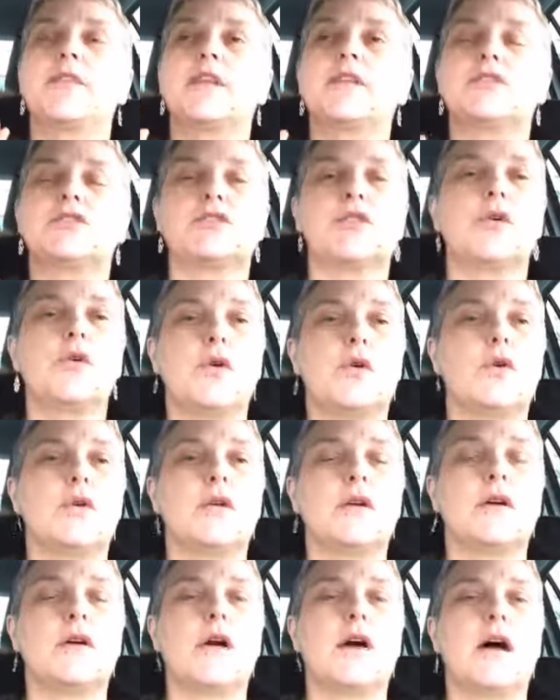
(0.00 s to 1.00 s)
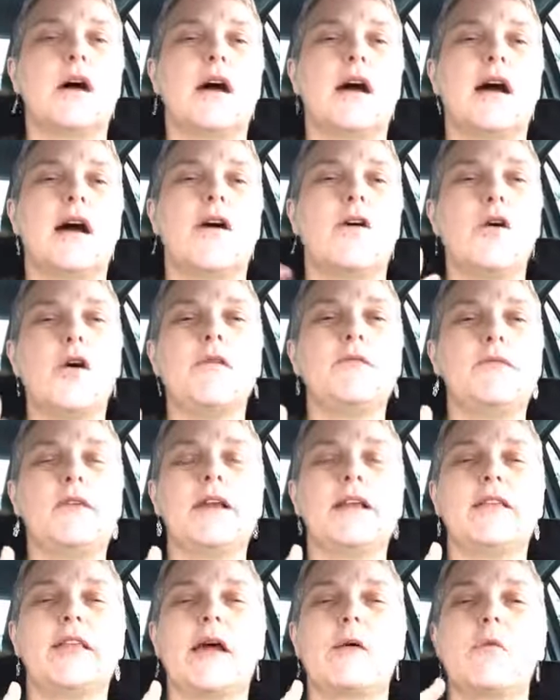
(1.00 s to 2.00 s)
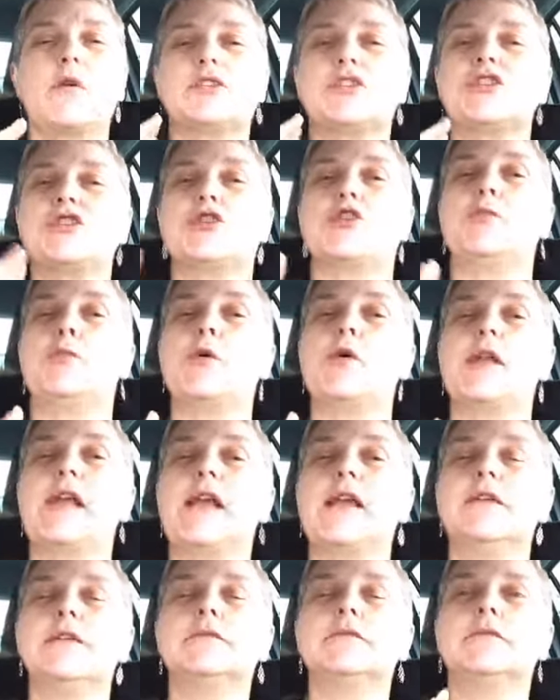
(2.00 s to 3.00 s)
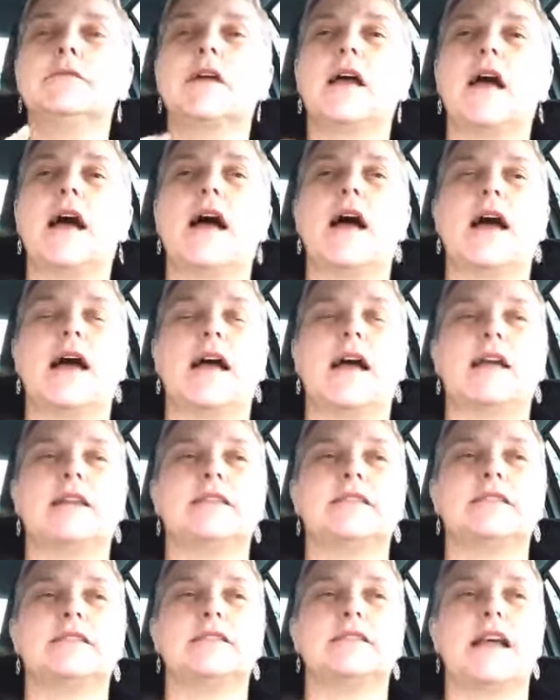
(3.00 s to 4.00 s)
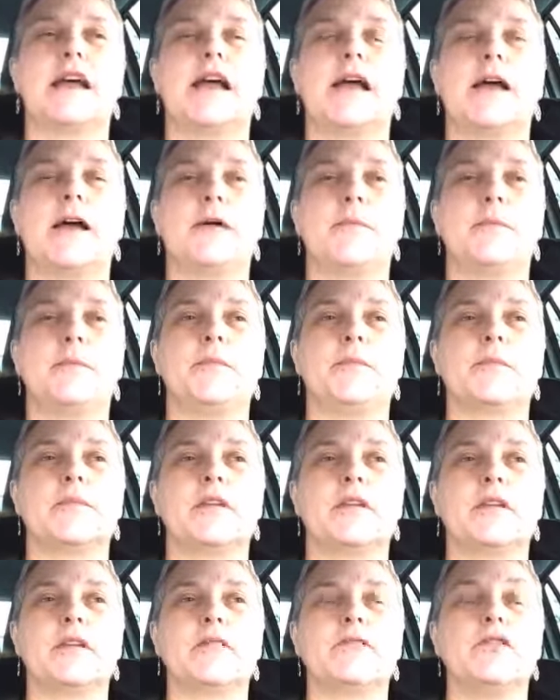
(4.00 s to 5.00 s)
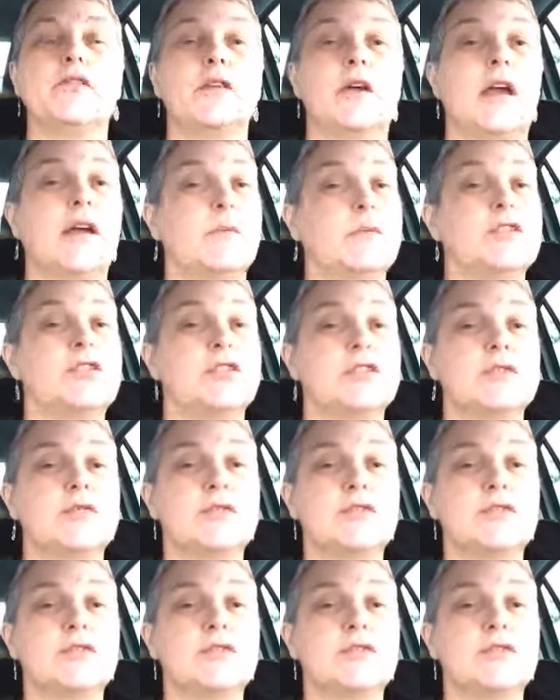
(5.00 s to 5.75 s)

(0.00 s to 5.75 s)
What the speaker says: So hopefully that wasn't too boring and it was useful